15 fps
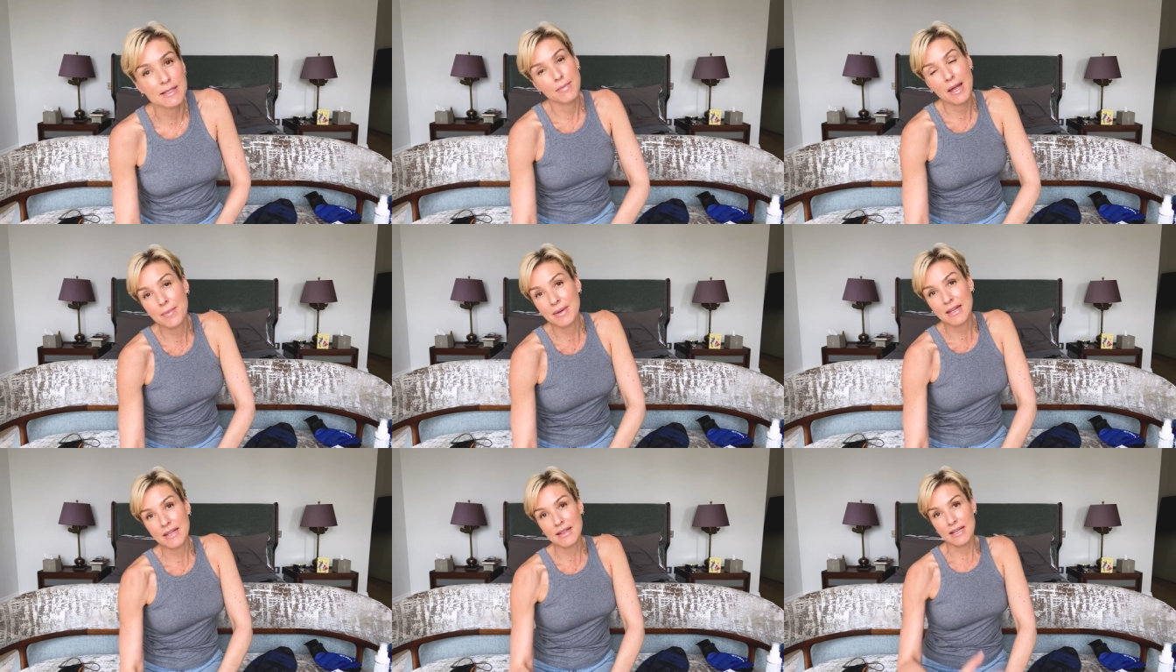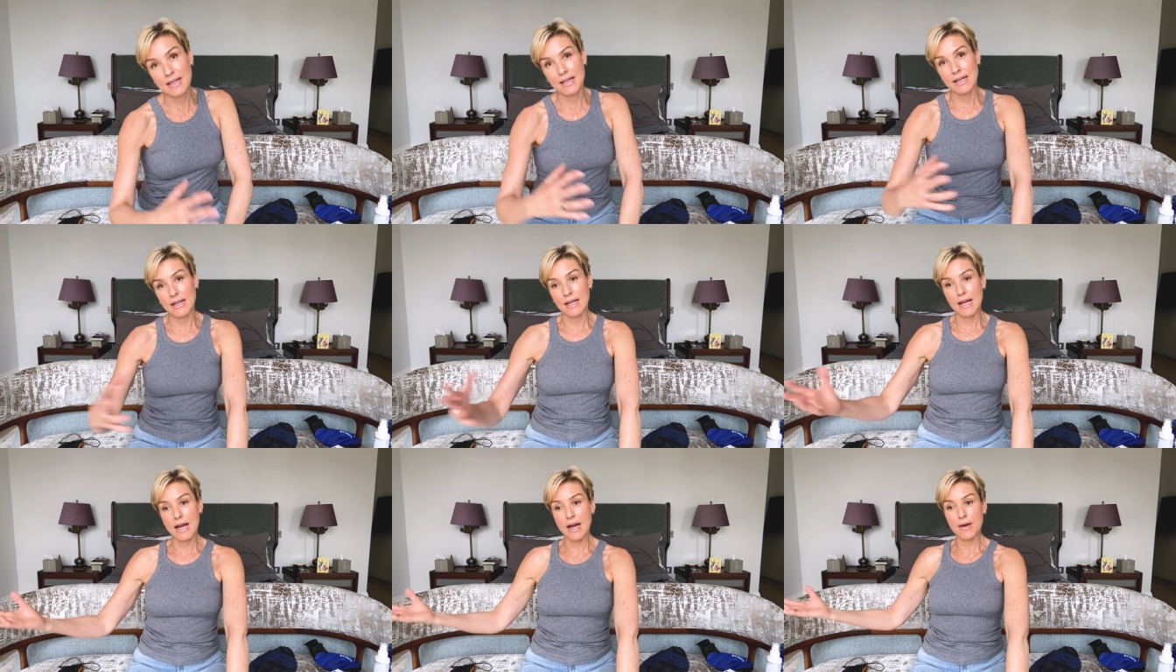Maybe
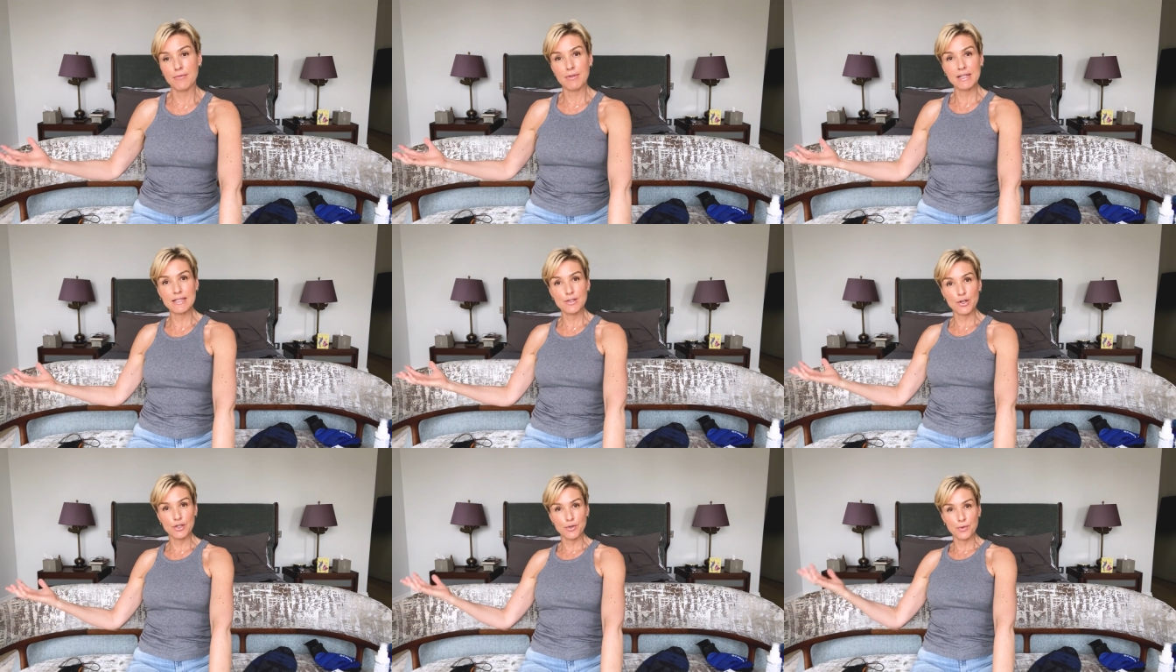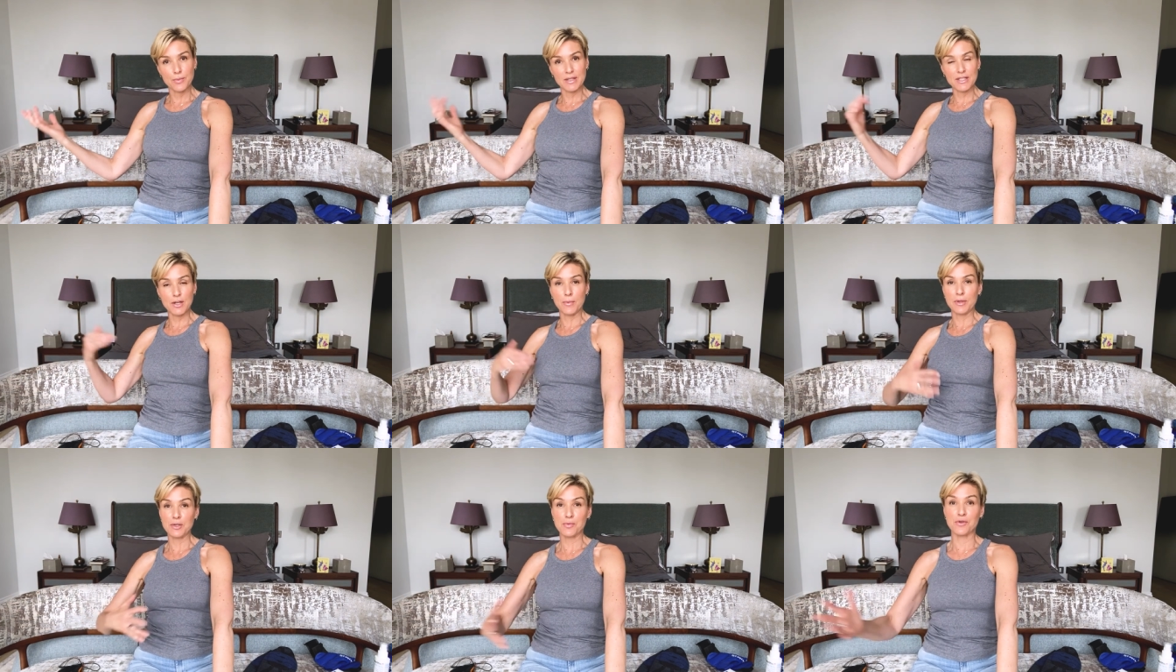the uh, research will be so
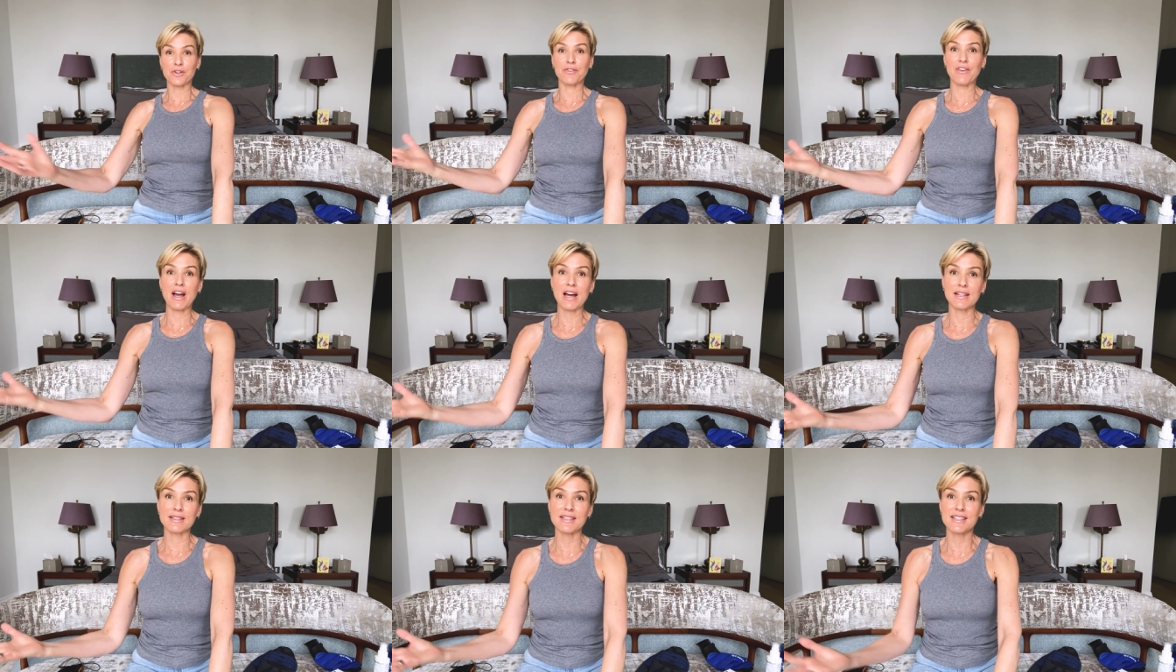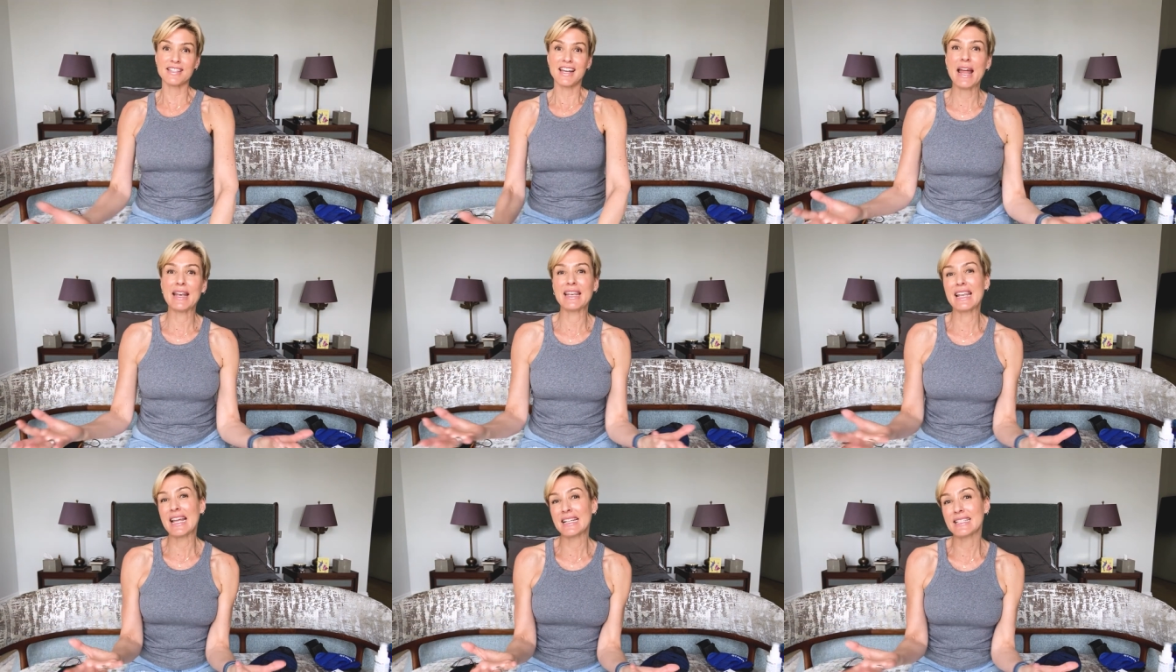much more advanced
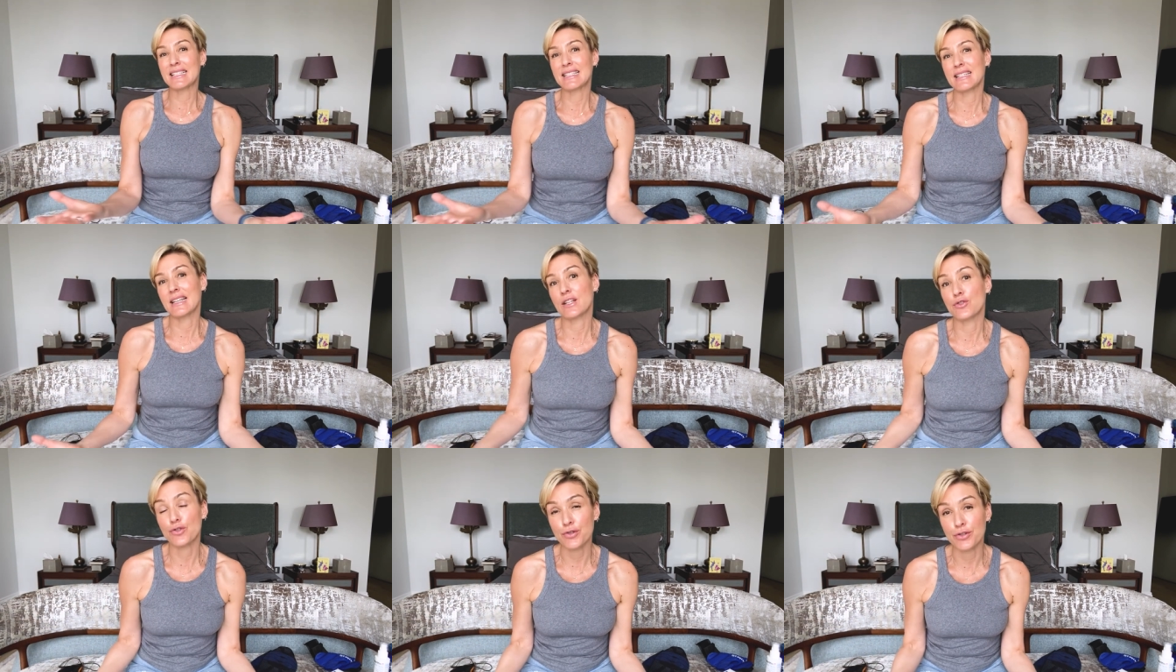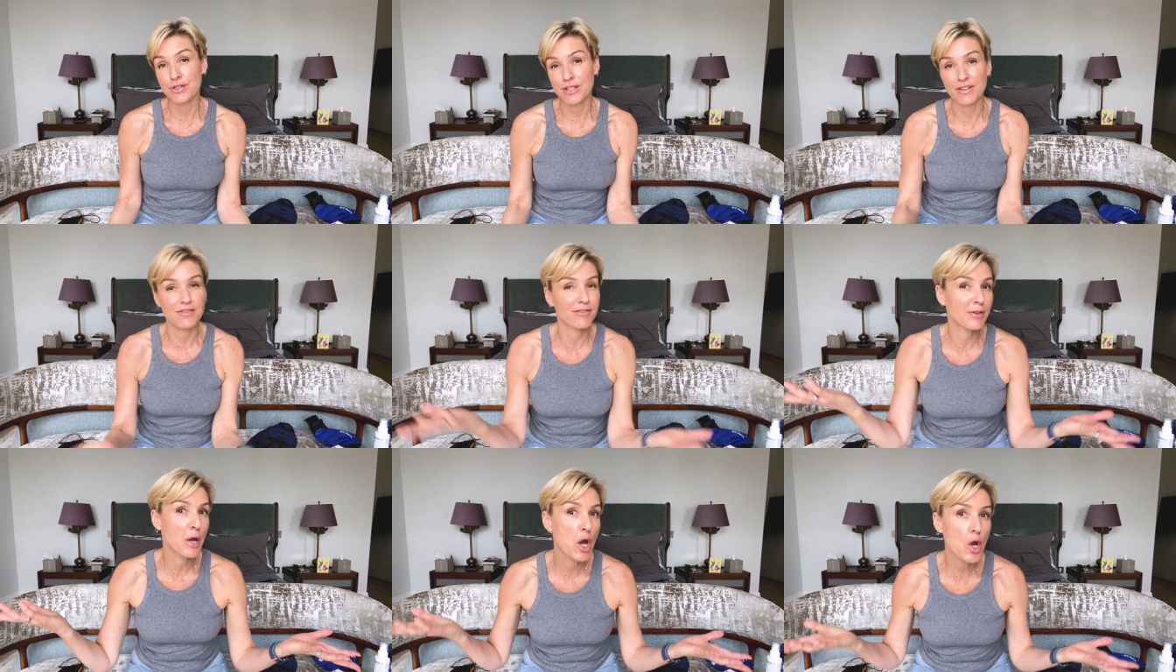and less intrusive.
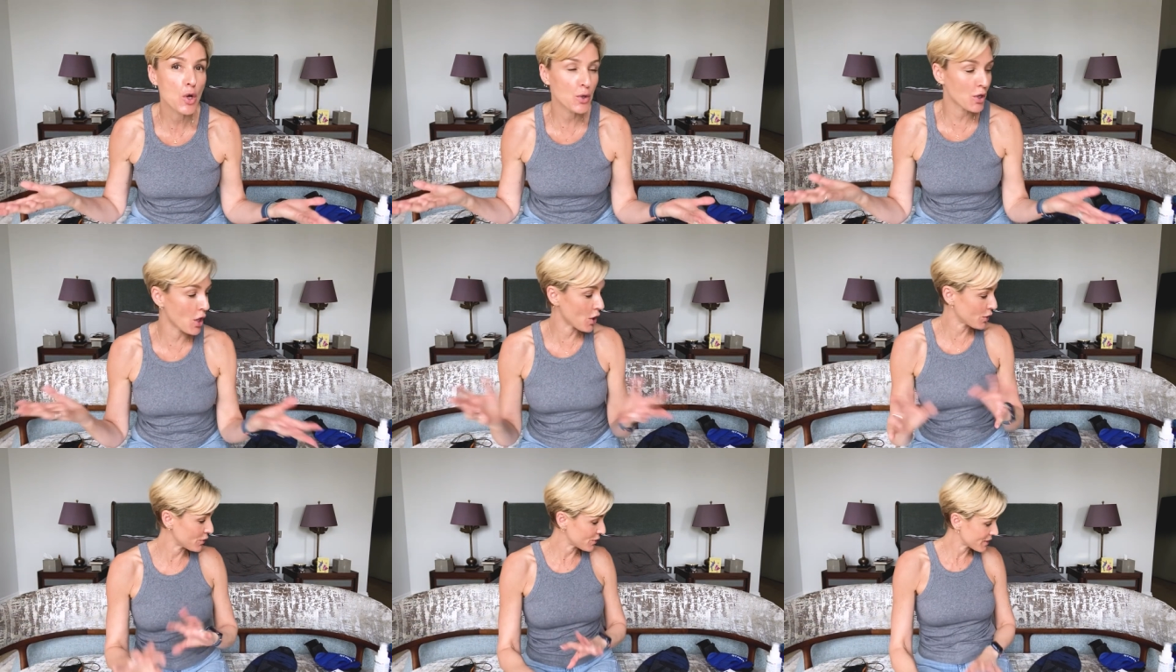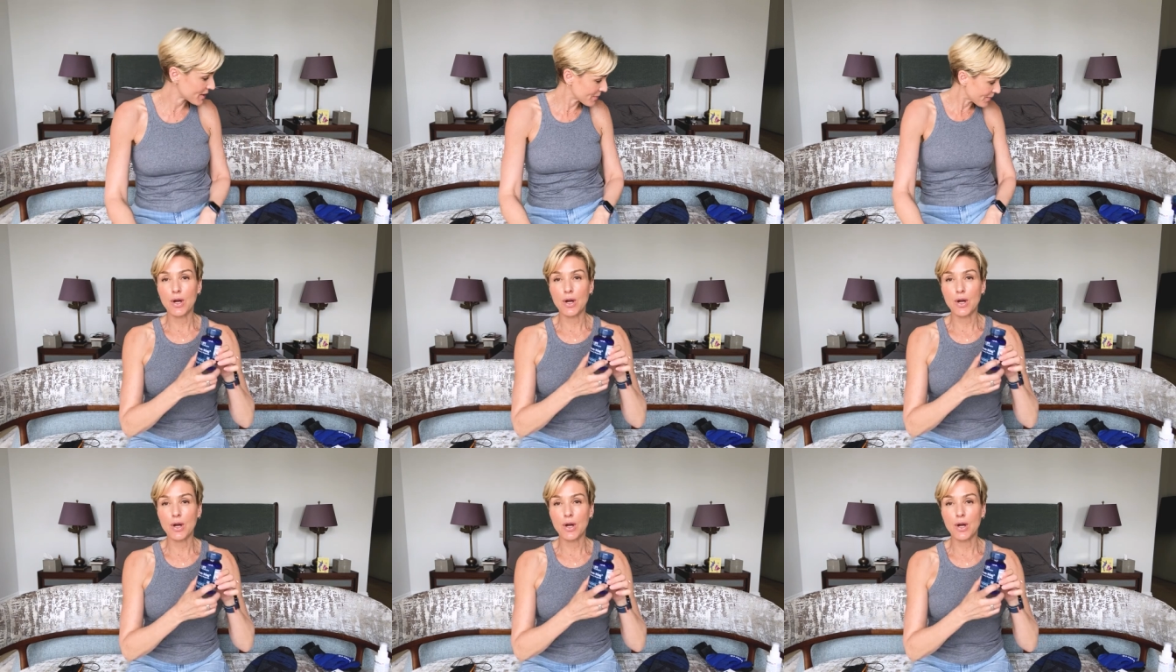Who knows?